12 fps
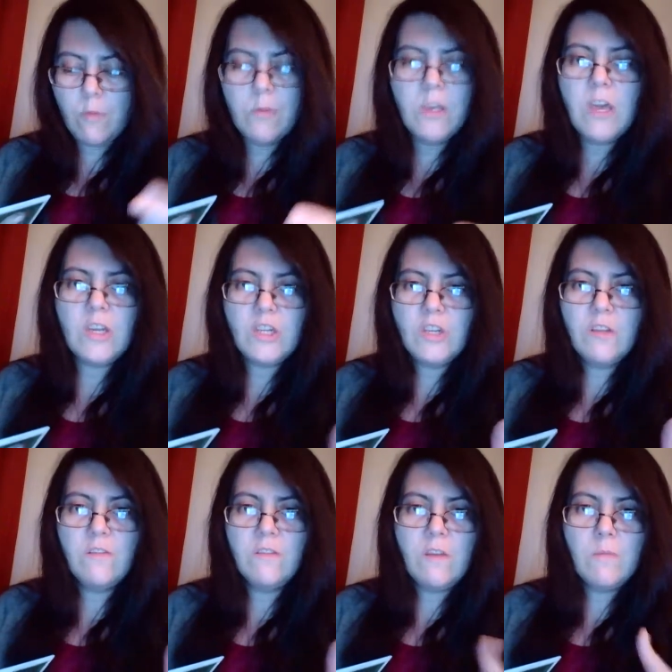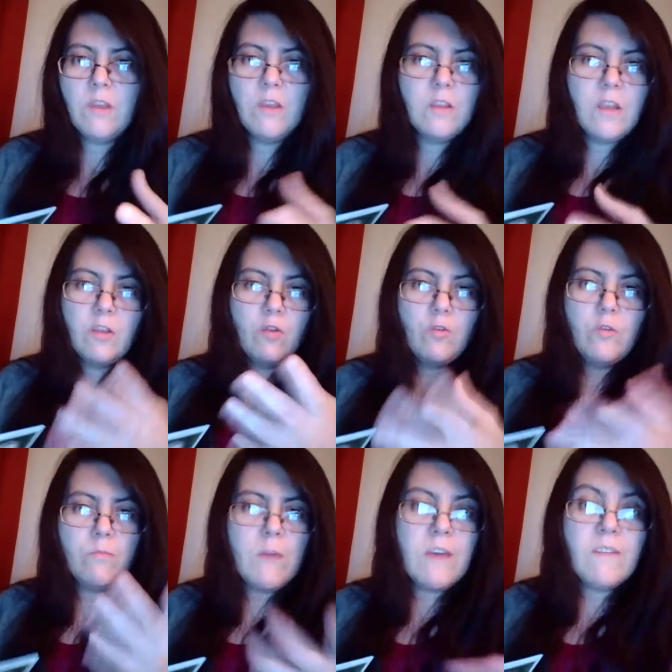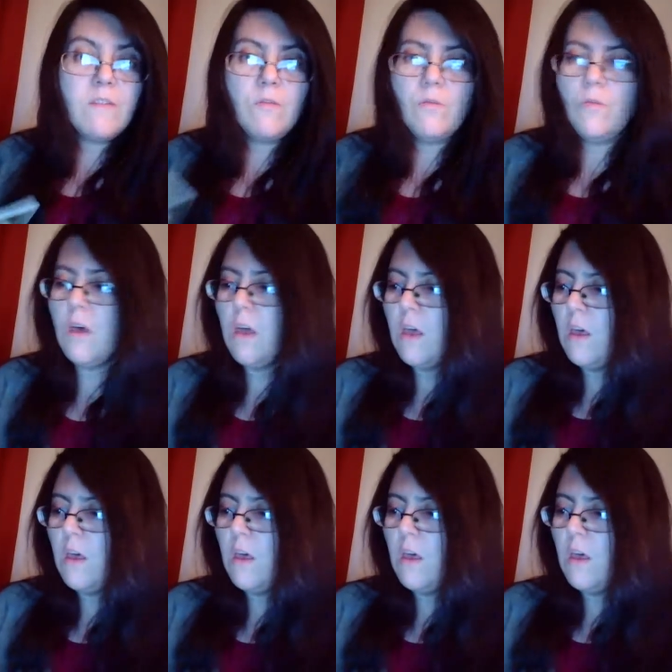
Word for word: obligations, something that you must do,